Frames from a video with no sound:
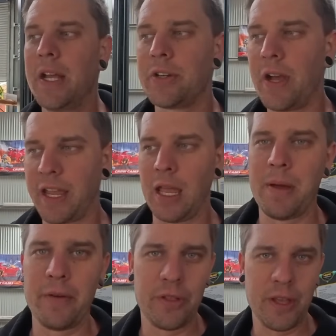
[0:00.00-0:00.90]
Try and keep
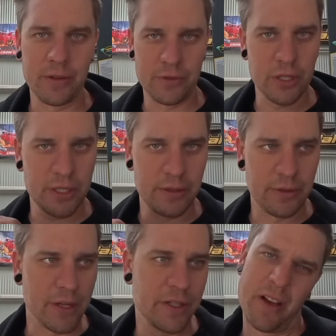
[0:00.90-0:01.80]
everything just
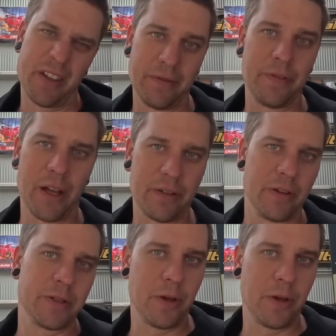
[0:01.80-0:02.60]
as nice and factory as